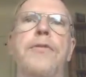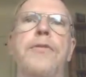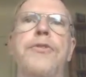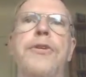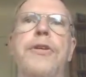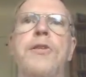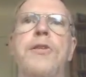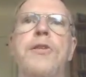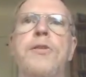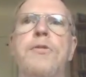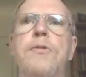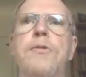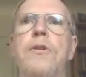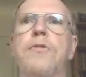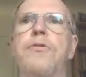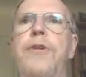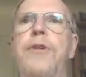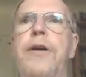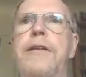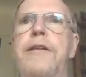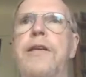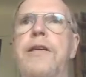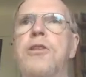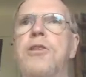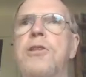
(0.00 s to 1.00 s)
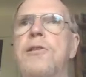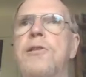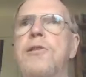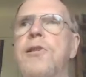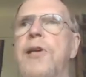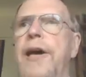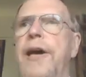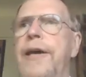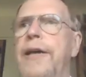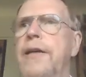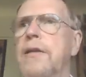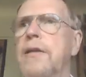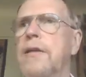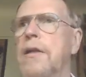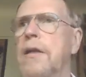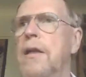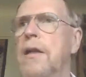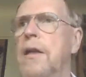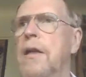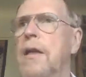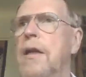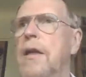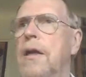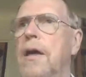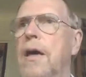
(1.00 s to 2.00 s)
this financial cycle
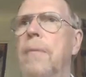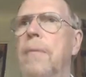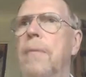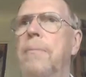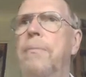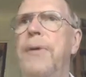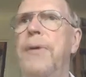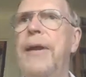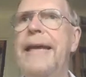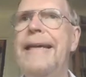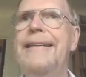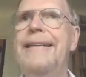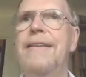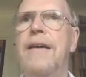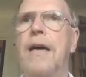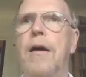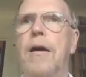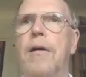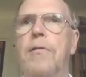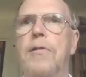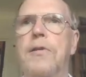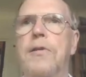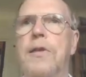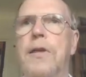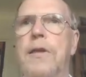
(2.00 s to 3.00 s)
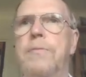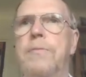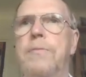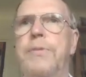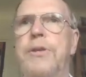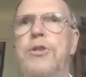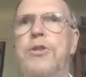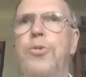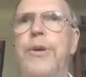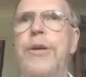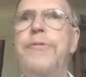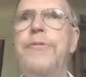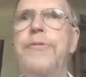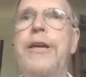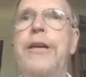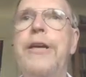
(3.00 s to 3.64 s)
played out. In between,